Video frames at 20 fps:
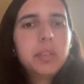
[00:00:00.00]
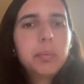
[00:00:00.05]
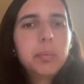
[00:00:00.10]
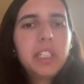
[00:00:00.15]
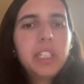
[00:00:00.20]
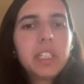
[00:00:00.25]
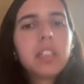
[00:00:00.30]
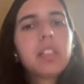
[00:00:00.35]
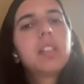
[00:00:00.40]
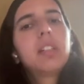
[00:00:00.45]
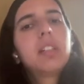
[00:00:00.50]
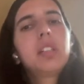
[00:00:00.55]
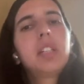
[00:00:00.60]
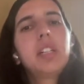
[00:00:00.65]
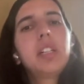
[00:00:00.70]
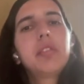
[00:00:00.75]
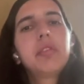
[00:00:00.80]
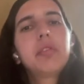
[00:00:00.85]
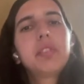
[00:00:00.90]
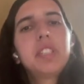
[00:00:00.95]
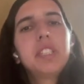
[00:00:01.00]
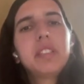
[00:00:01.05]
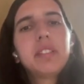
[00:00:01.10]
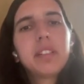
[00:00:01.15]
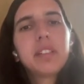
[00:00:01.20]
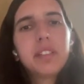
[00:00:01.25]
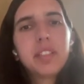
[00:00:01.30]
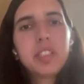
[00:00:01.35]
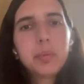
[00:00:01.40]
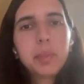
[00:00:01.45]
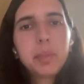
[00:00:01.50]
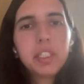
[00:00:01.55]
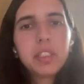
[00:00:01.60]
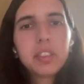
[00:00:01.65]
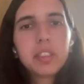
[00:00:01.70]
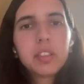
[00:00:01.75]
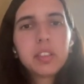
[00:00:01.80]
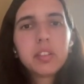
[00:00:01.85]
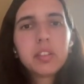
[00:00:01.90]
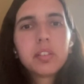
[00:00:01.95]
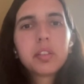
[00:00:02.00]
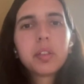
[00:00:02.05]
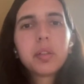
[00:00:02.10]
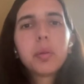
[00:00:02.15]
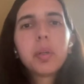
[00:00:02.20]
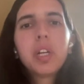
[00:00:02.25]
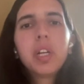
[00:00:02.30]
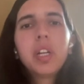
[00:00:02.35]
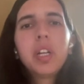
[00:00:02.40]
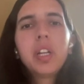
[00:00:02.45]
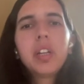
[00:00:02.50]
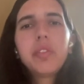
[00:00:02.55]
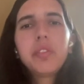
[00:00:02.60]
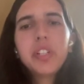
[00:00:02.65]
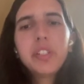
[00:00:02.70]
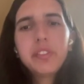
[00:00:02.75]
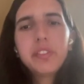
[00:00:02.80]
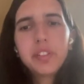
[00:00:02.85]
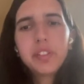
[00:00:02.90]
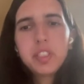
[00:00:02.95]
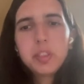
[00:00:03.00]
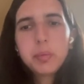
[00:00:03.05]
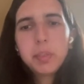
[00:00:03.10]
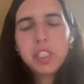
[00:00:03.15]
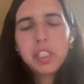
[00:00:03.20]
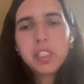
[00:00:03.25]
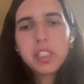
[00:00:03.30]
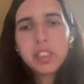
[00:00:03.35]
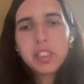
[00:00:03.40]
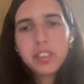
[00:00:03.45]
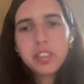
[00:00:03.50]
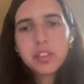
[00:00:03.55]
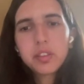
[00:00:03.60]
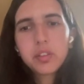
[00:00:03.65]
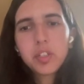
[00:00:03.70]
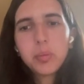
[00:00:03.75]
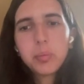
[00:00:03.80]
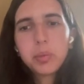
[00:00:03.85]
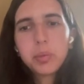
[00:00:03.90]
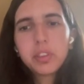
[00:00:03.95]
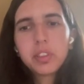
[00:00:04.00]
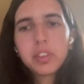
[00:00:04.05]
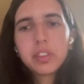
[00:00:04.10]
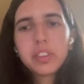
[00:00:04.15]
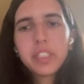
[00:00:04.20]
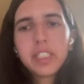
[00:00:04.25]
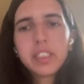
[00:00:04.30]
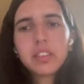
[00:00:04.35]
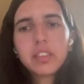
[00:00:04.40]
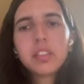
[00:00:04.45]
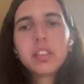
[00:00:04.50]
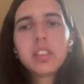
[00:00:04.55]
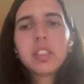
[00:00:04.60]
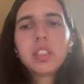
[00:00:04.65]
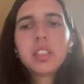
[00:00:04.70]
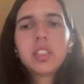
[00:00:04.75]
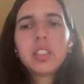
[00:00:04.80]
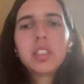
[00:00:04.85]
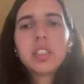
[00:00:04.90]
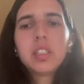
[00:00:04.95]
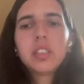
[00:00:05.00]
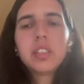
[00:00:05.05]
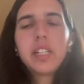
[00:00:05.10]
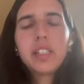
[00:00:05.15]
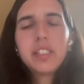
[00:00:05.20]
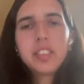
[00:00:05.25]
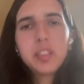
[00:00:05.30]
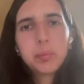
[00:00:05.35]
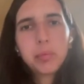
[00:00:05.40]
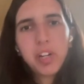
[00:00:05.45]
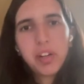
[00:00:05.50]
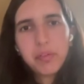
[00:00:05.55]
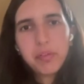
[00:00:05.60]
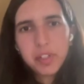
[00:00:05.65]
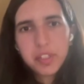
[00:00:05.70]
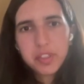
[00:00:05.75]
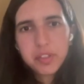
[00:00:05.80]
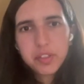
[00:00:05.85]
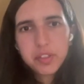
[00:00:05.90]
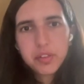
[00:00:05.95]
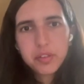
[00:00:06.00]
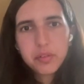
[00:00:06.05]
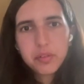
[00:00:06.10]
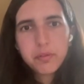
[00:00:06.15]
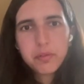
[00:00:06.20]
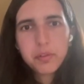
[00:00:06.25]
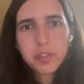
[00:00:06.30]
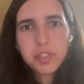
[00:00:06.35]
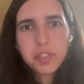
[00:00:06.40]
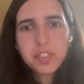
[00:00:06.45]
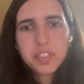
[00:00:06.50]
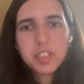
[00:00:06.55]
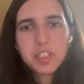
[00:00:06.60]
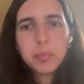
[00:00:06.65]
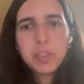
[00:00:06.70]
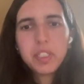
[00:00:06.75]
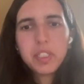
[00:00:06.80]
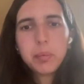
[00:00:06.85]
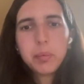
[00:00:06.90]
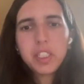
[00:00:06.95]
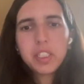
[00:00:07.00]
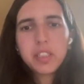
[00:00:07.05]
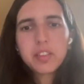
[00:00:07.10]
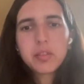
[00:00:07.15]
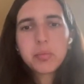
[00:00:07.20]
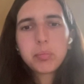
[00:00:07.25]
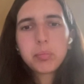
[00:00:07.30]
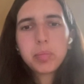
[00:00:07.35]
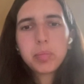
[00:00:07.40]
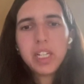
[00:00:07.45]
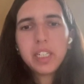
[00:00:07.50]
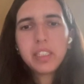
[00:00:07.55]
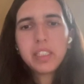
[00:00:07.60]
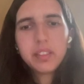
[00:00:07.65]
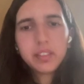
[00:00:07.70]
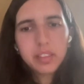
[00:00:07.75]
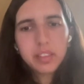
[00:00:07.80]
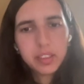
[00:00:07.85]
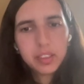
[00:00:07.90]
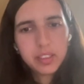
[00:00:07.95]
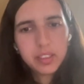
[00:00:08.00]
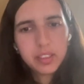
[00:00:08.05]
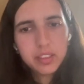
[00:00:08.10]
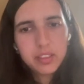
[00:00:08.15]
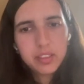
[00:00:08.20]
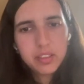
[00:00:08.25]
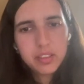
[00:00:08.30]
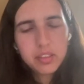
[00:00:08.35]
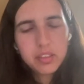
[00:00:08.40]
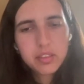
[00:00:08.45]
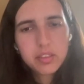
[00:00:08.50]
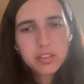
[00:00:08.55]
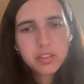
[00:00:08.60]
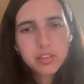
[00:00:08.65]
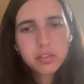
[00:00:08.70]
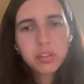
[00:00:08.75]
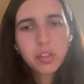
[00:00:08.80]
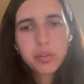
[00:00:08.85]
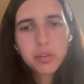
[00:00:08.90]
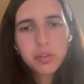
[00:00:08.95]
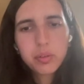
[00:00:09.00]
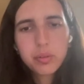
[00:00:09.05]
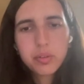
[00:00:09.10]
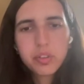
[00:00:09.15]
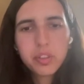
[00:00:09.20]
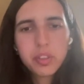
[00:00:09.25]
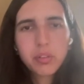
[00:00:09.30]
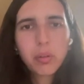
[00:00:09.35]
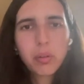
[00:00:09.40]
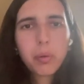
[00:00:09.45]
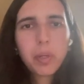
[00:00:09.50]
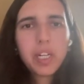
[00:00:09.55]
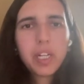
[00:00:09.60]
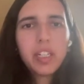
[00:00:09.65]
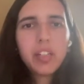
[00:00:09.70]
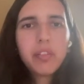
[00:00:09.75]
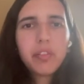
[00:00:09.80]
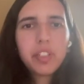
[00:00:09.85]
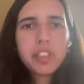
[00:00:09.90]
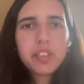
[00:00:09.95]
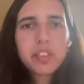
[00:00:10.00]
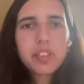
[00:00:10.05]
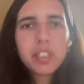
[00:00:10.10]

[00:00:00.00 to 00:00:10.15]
bigger if theta is bigger. So if theta is bigger in this copula, then there is a preference for CB because pi is close to 0. And if